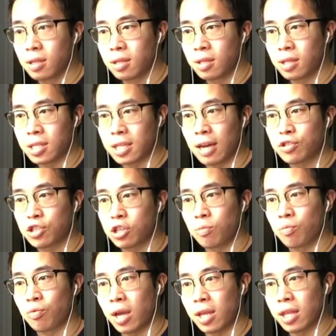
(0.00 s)
This F sharp
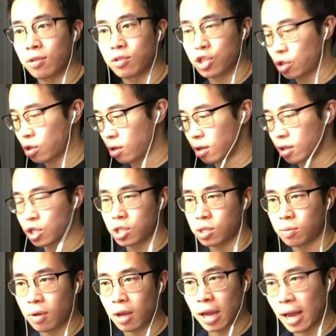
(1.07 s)
right there, just,
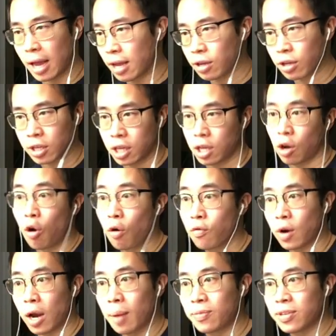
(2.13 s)
just it
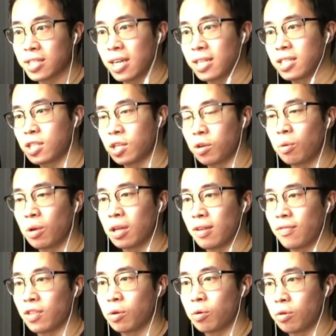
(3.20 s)
overemphasizes the quality
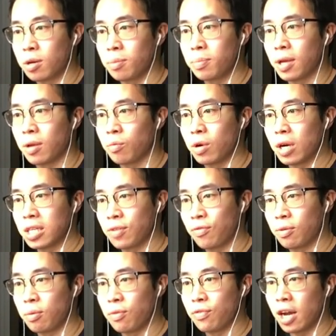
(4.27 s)
of the chord a bit. Whereas if
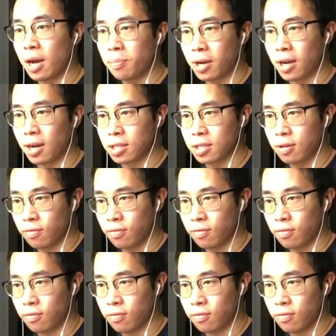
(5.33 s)
we move it up an octave,